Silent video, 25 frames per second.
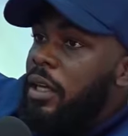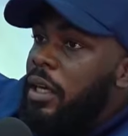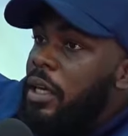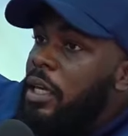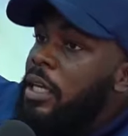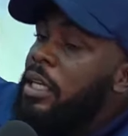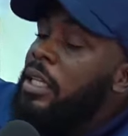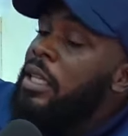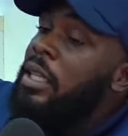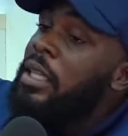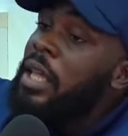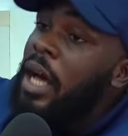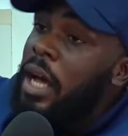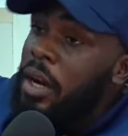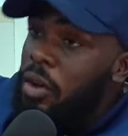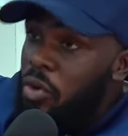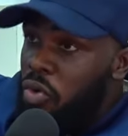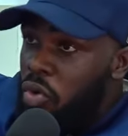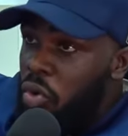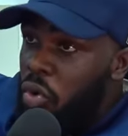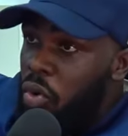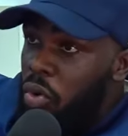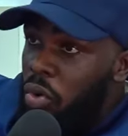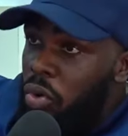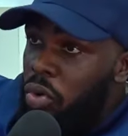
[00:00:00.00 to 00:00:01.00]
in that
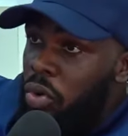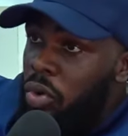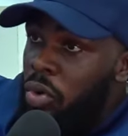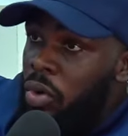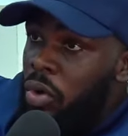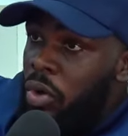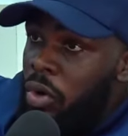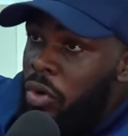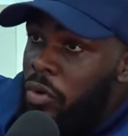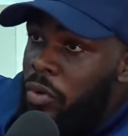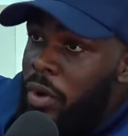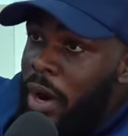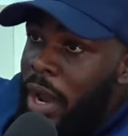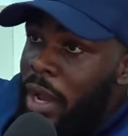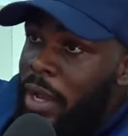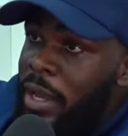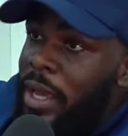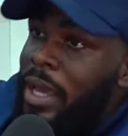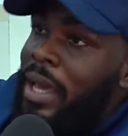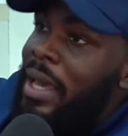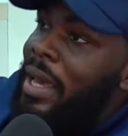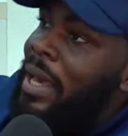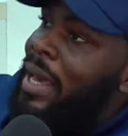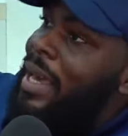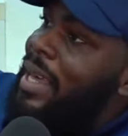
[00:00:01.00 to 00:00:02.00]
role, it's not going right? to
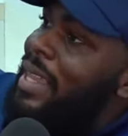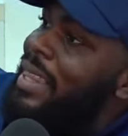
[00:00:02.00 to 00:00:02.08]
happen.